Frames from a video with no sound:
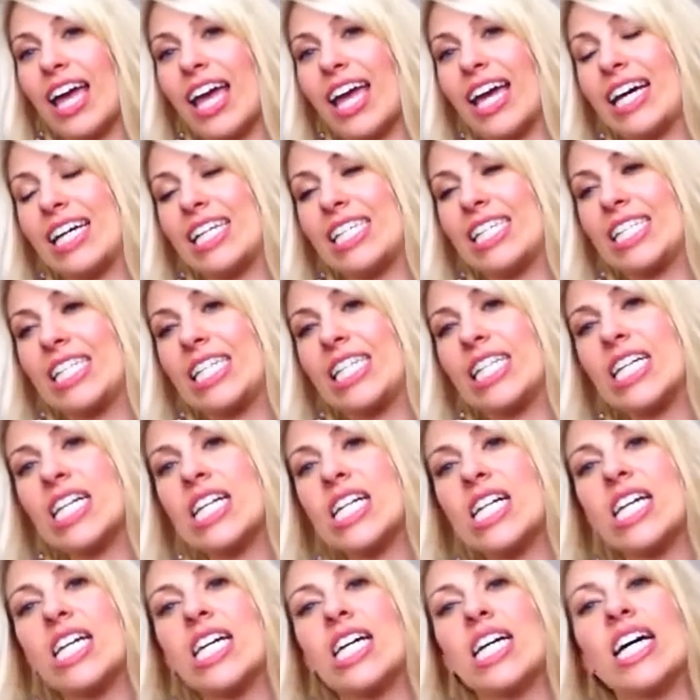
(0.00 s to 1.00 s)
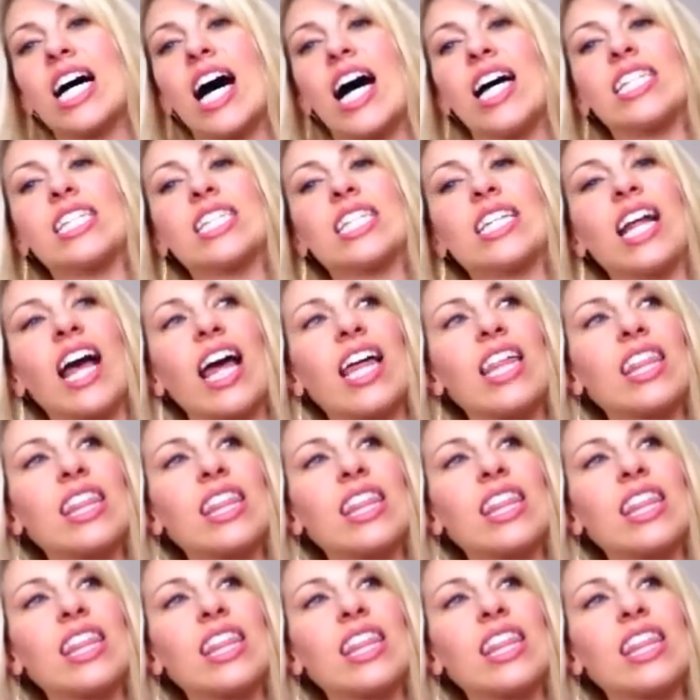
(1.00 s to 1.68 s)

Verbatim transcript: and I said I